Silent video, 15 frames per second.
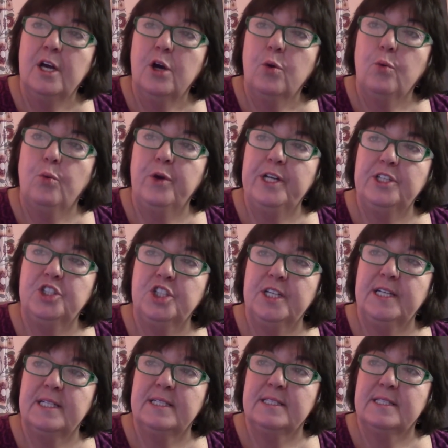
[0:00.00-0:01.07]
which
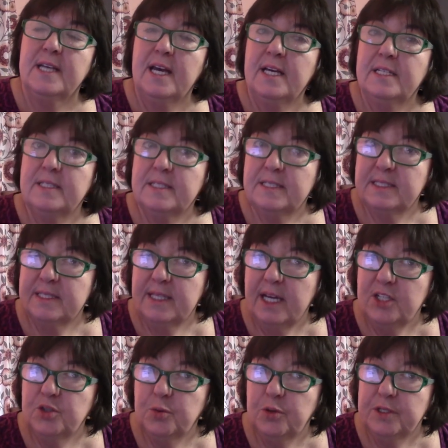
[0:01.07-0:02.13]
is
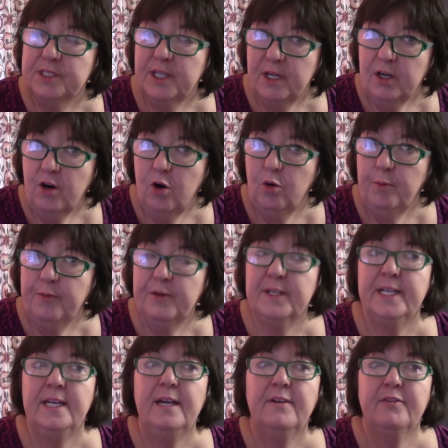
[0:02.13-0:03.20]
scheduled,
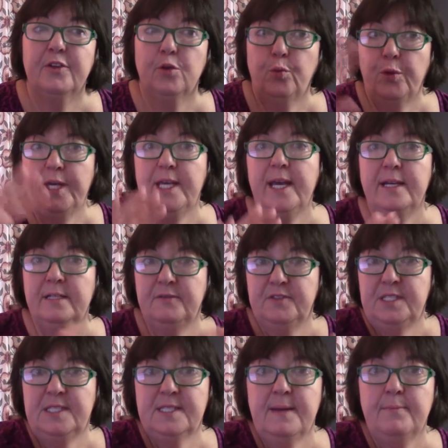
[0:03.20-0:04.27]
hopefully, for the weekend of
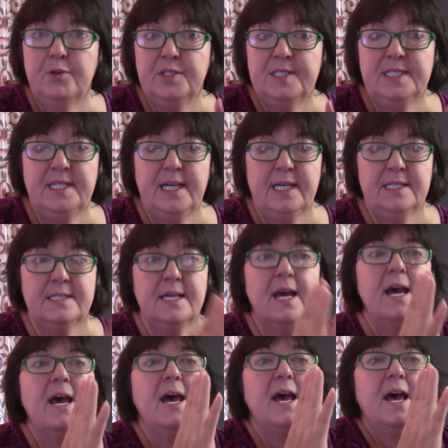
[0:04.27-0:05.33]
December 6.
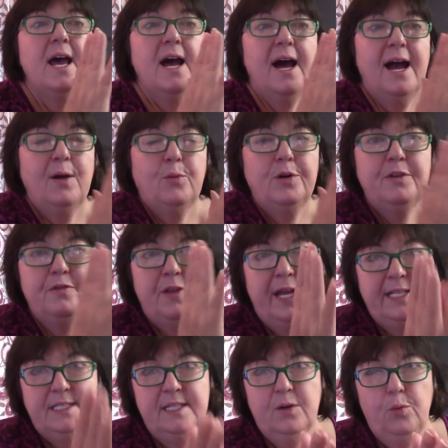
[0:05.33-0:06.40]
I would have
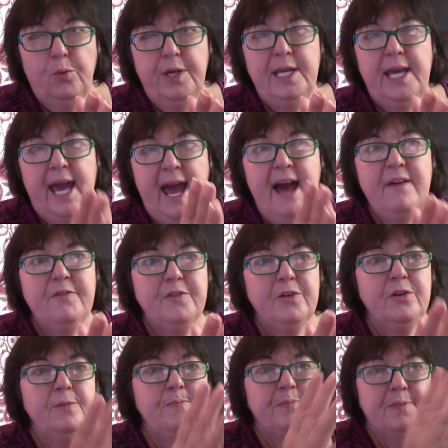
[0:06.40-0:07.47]
liked it a week
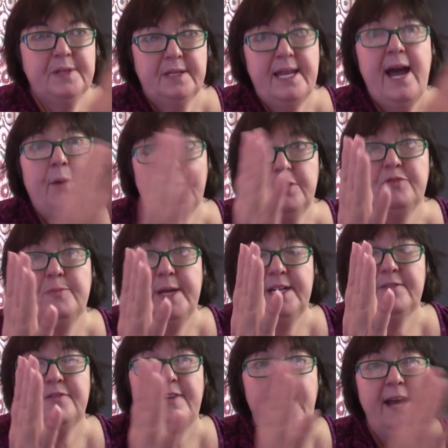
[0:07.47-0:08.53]
after. That would have made
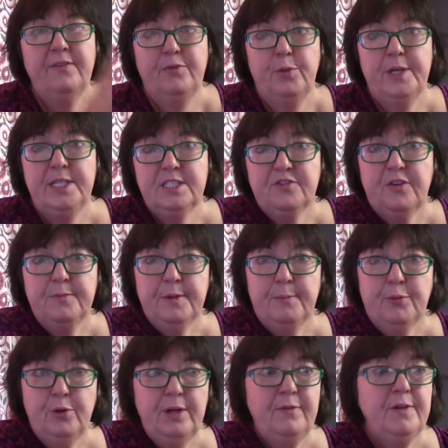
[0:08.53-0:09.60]
it 5 weeks from the
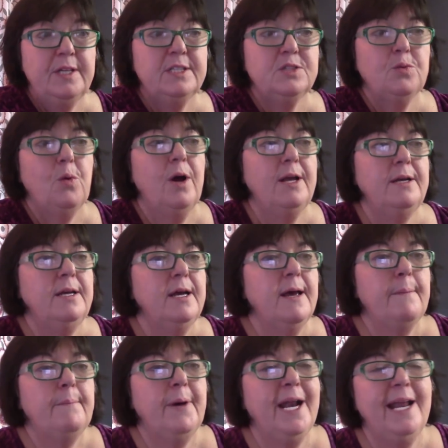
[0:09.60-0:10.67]
previous one.
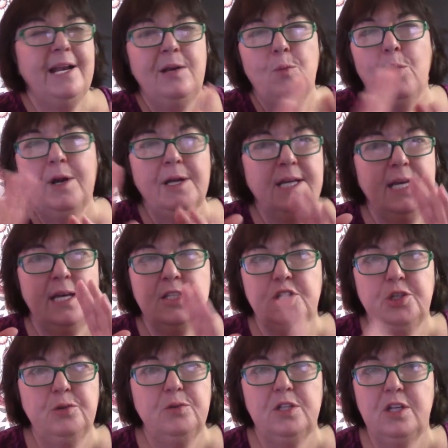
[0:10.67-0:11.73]
But I didn't want to get
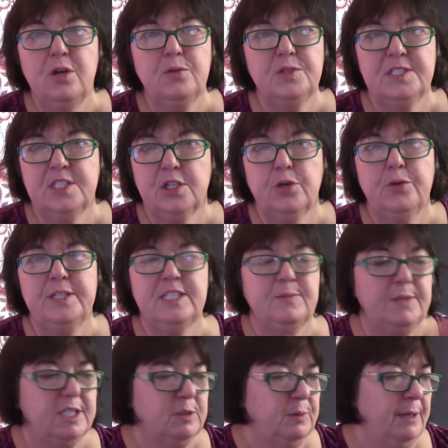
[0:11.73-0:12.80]
too close to
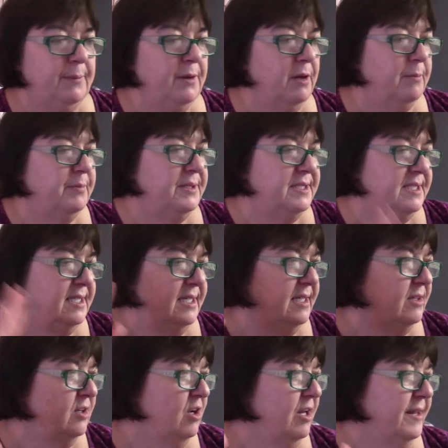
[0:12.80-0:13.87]
Christmas. People are busy
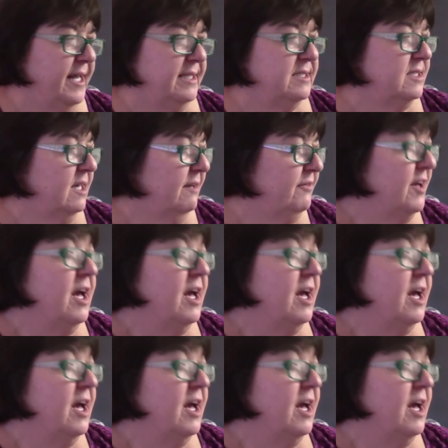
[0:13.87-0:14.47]
and all that stuff.